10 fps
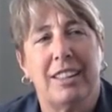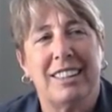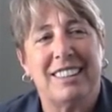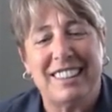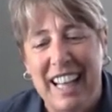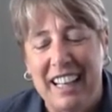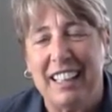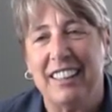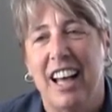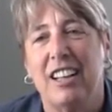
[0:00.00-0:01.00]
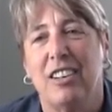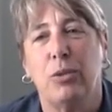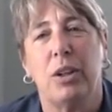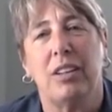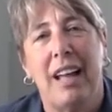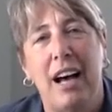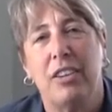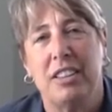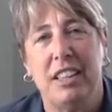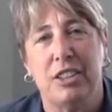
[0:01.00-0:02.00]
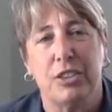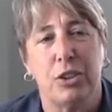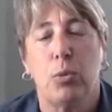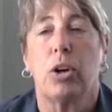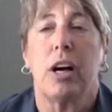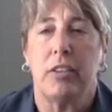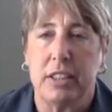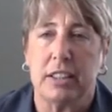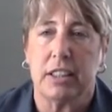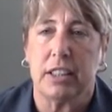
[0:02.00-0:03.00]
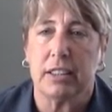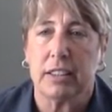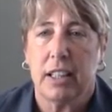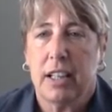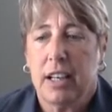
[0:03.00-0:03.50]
a setting that would allow the teachers to work on these things.